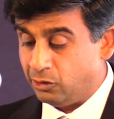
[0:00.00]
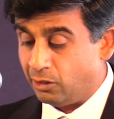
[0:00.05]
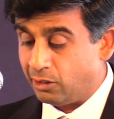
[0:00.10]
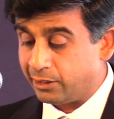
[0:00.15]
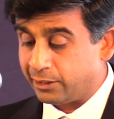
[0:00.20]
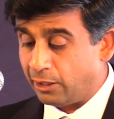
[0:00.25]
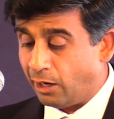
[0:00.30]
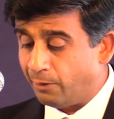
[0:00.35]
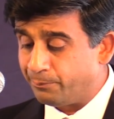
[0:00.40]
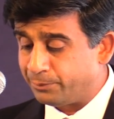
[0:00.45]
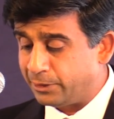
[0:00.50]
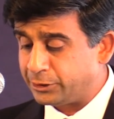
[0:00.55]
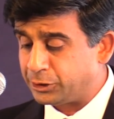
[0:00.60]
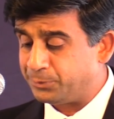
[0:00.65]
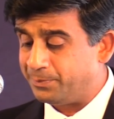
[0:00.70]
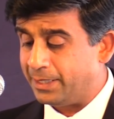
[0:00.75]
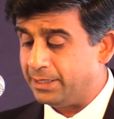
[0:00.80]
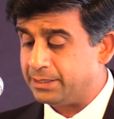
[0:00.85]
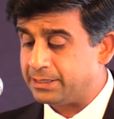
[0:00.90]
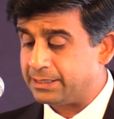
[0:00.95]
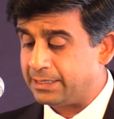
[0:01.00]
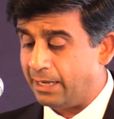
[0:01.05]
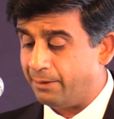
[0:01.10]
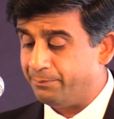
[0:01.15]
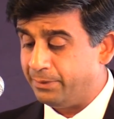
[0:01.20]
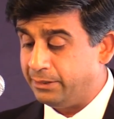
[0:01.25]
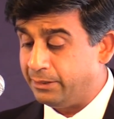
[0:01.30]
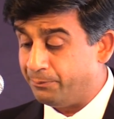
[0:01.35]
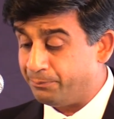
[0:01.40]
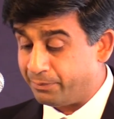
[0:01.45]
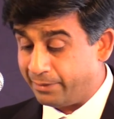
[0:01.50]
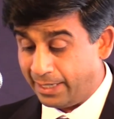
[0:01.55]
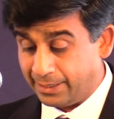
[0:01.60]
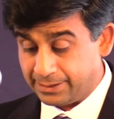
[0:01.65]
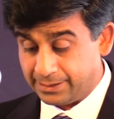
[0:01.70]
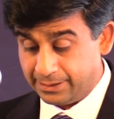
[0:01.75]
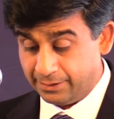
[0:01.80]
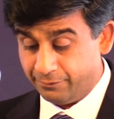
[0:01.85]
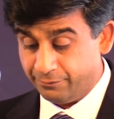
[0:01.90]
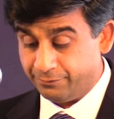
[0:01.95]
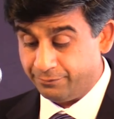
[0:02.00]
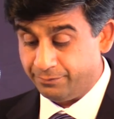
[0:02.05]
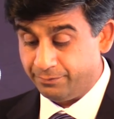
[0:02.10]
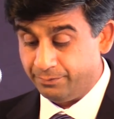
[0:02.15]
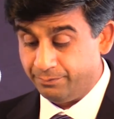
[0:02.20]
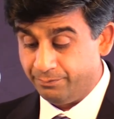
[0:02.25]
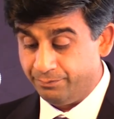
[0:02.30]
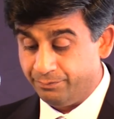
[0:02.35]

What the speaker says: Your accomplishments have been impressive.